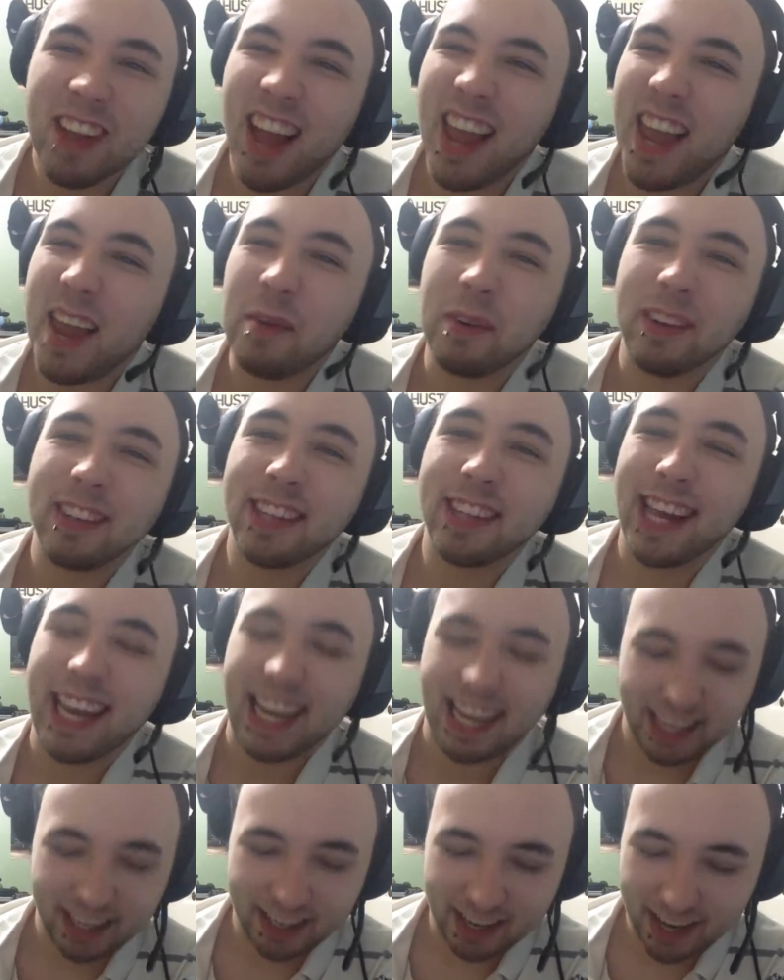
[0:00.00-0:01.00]
It was
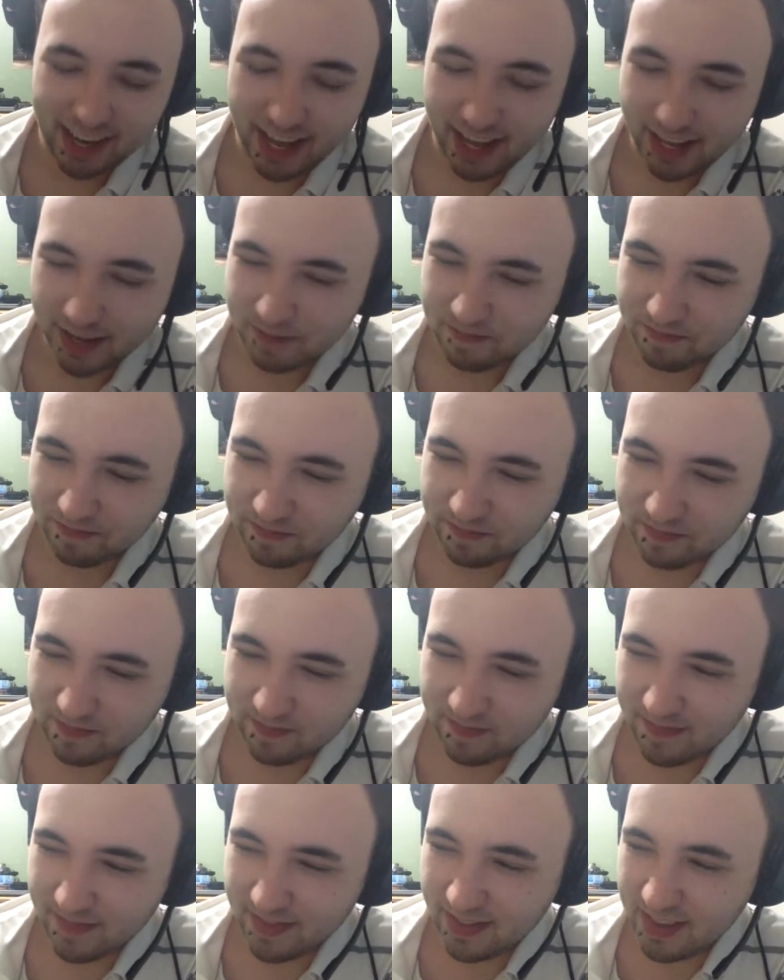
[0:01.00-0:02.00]
like
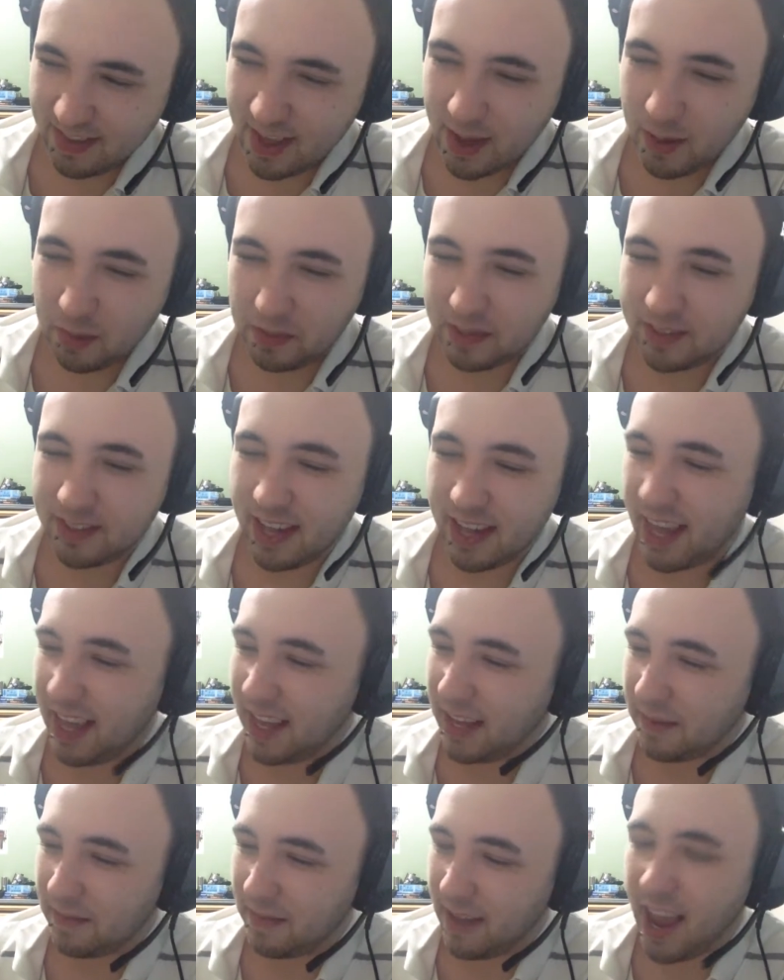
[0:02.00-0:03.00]
it was
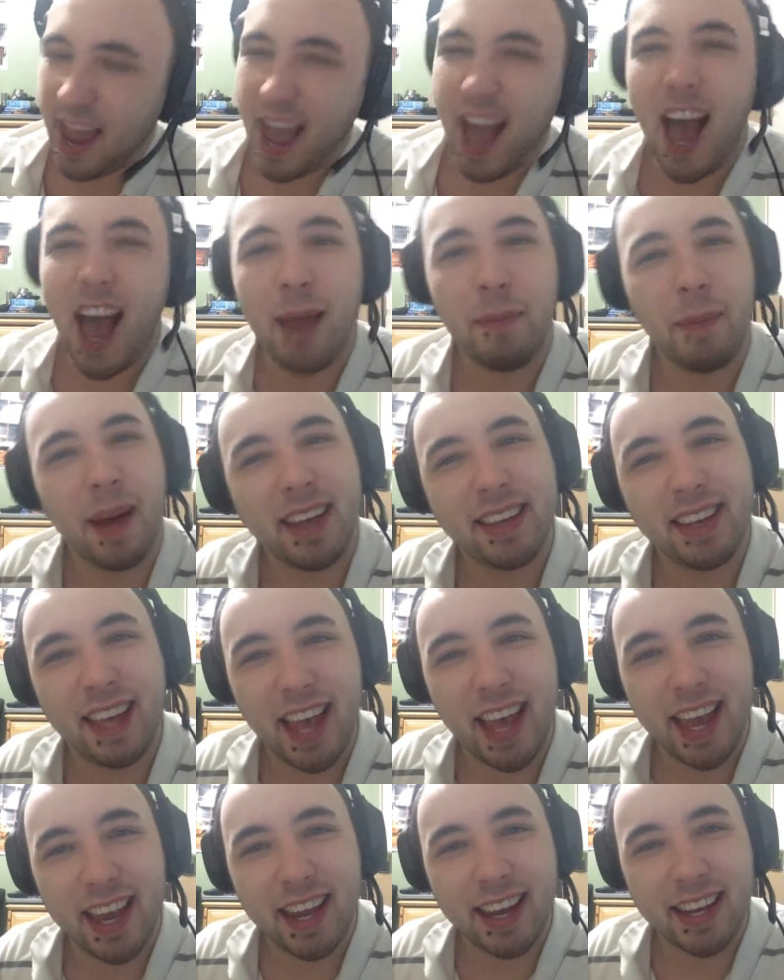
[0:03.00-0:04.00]
like I had my cake